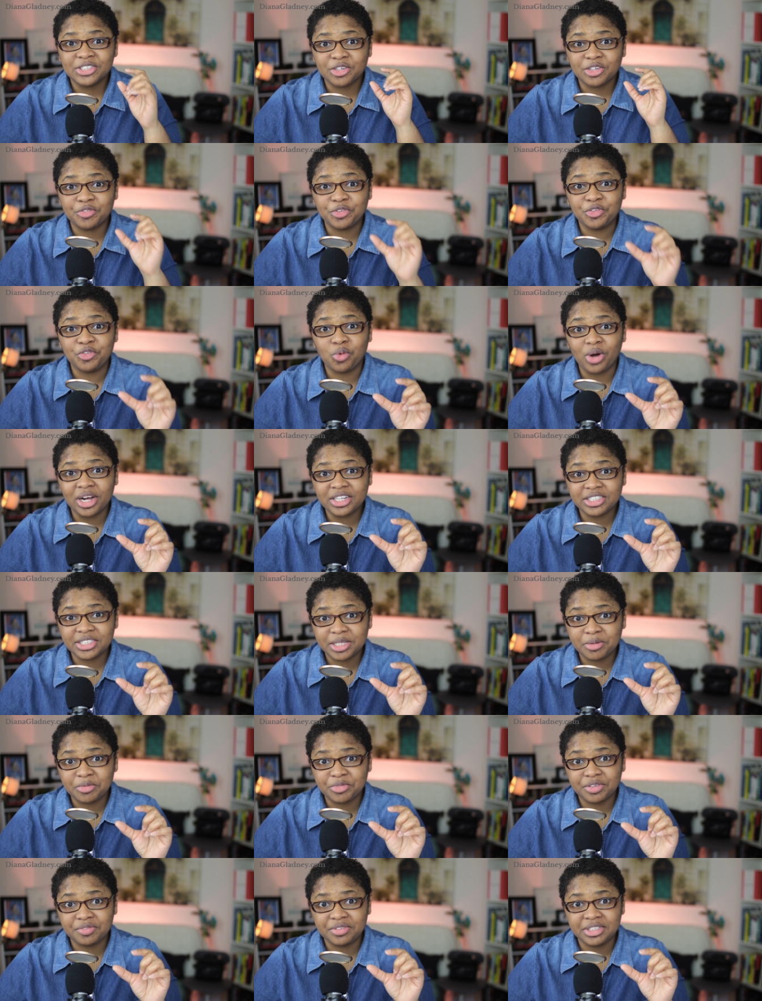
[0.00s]
So, if you've watched
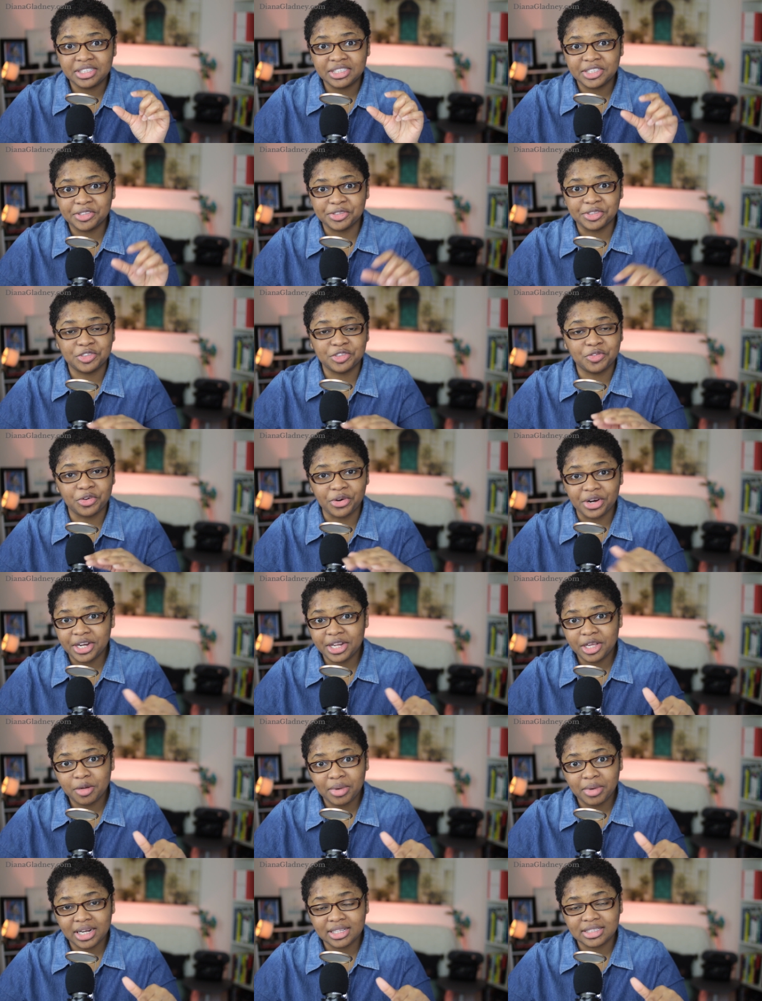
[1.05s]
the M50 series for
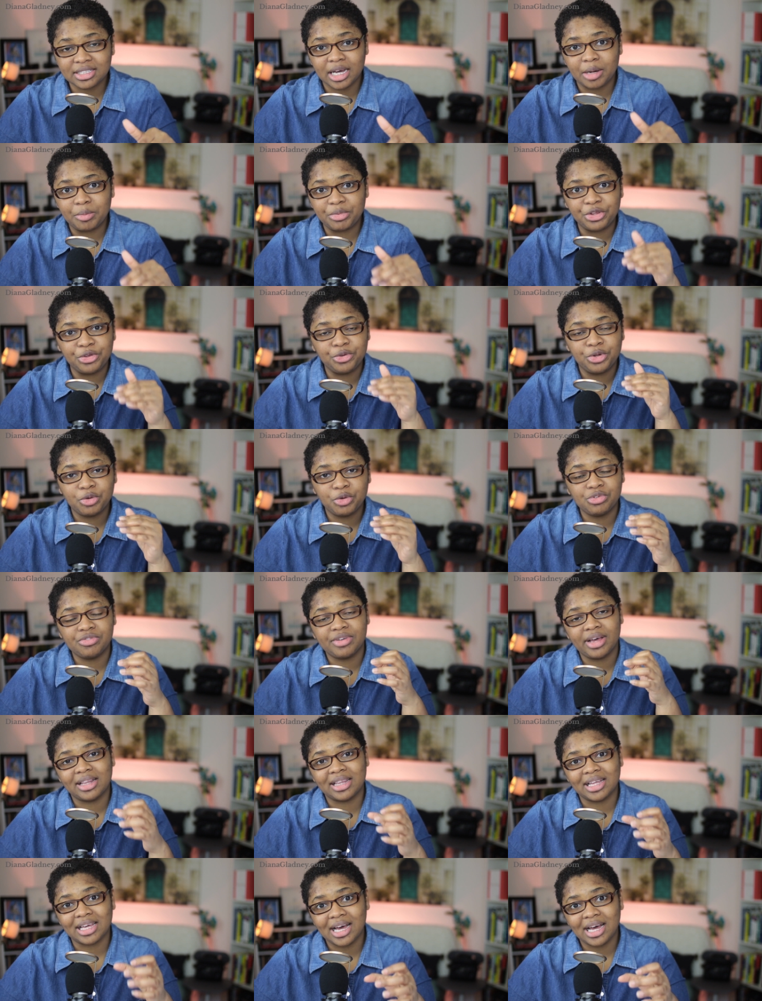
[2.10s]
any amount of time, then you know we've
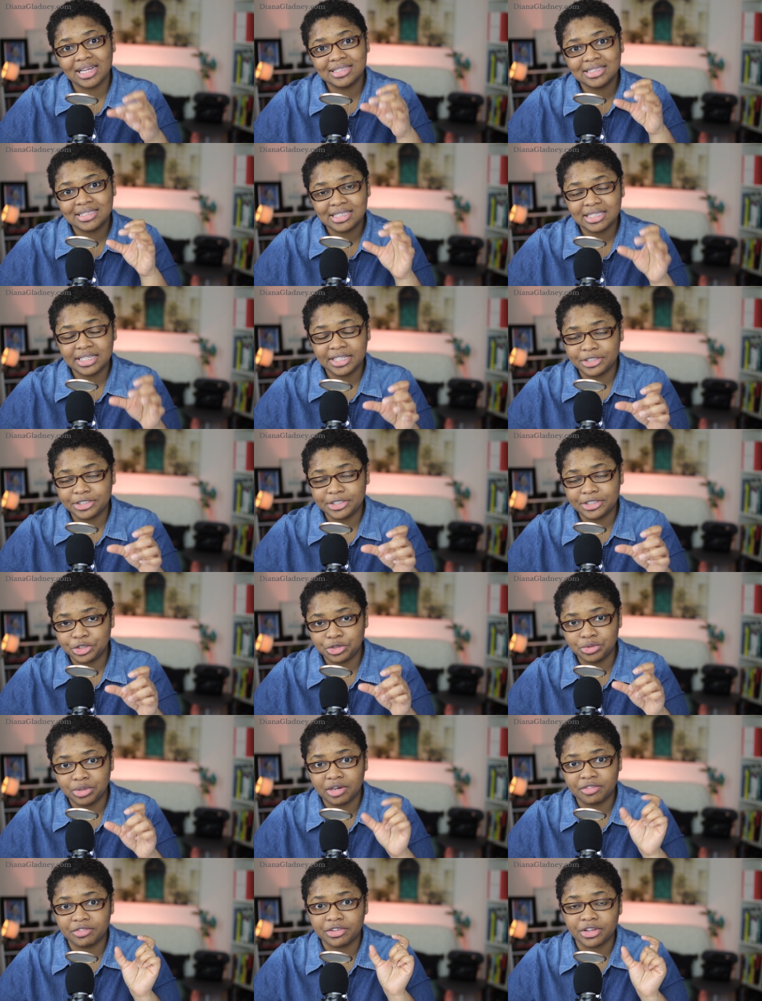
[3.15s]
had the constant issue
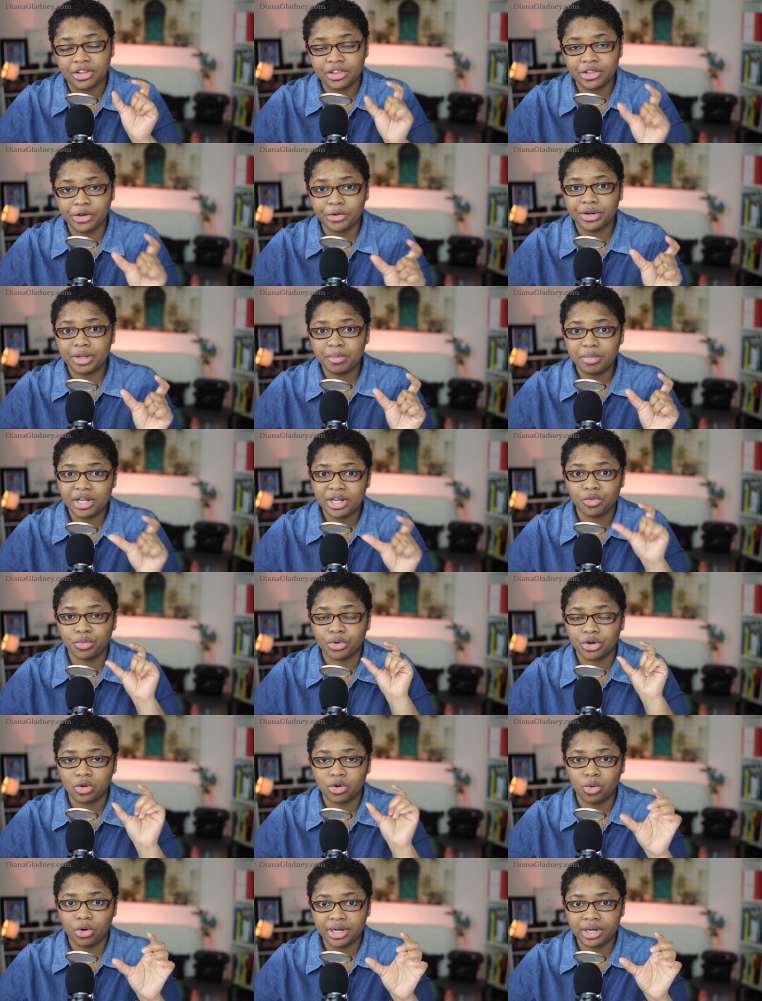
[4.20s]
of the 30 minute
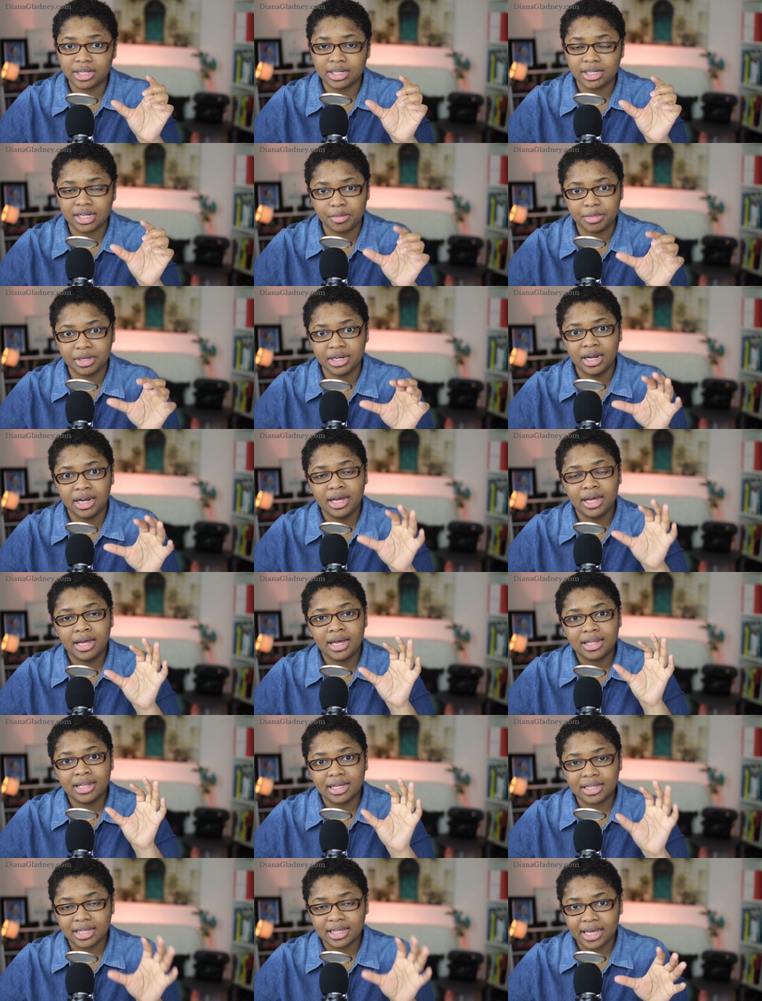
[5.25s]
recording limit
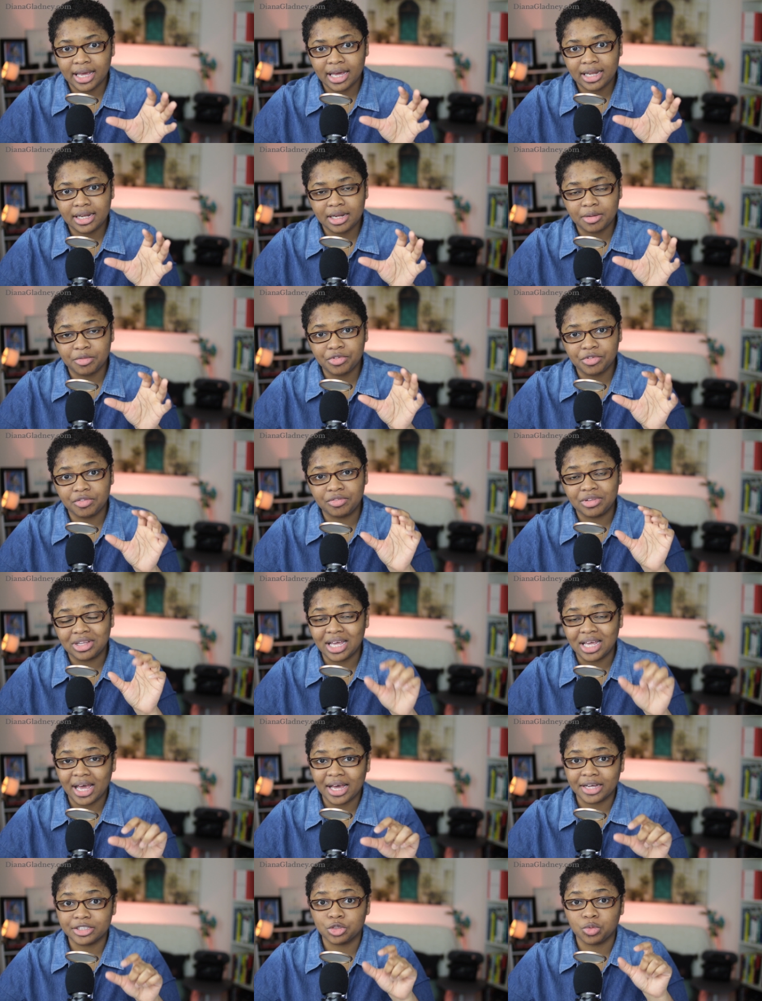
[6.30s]
that the Canon M50
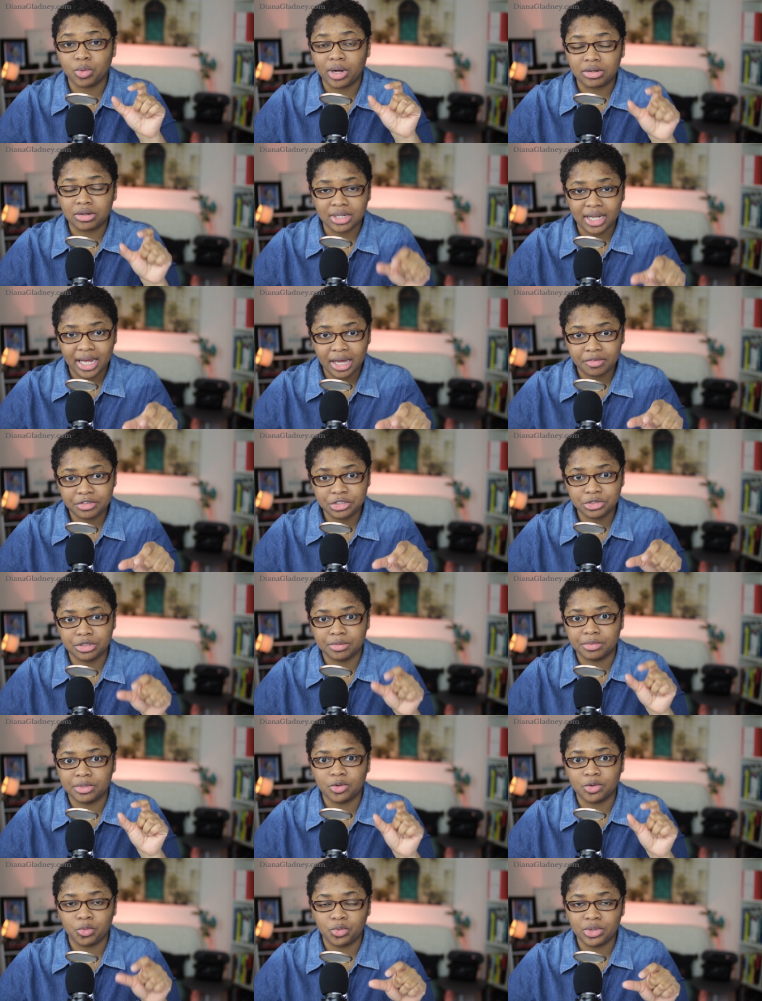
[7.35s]
has while live
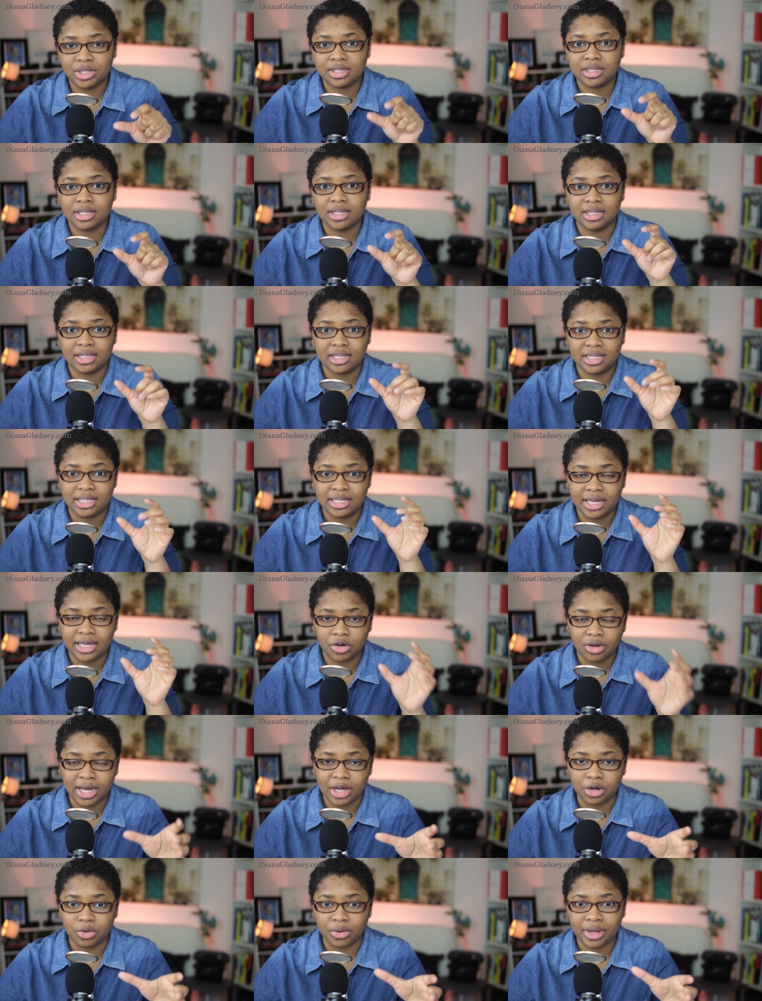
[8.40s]
streaming with the
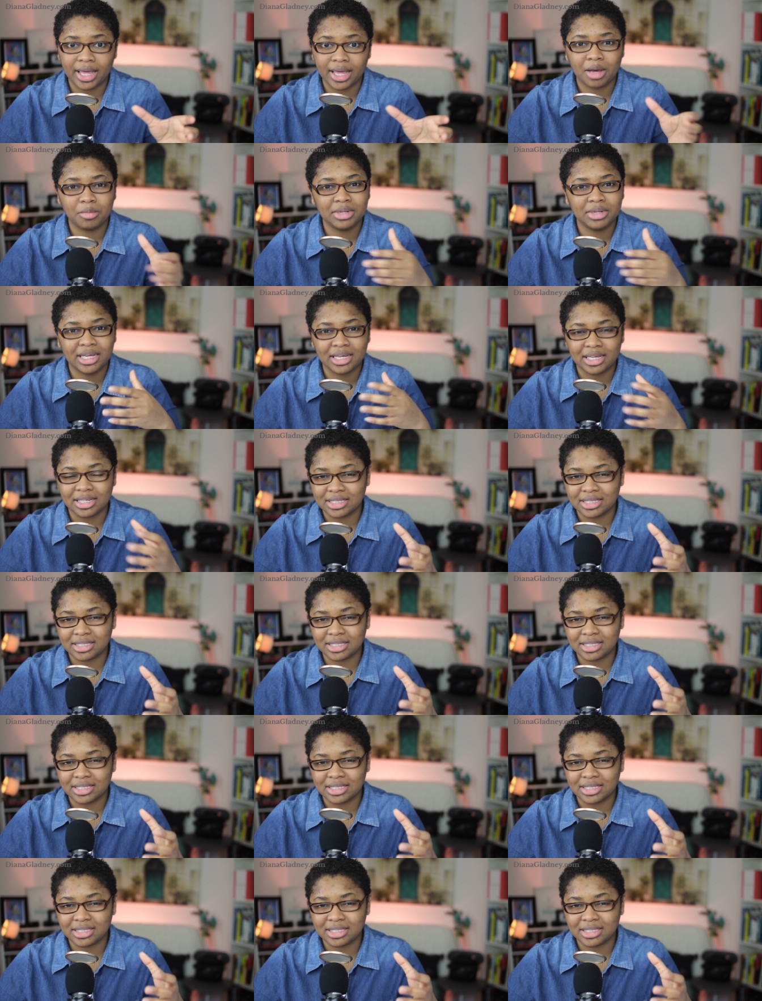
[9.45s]
Elgato Cam Link.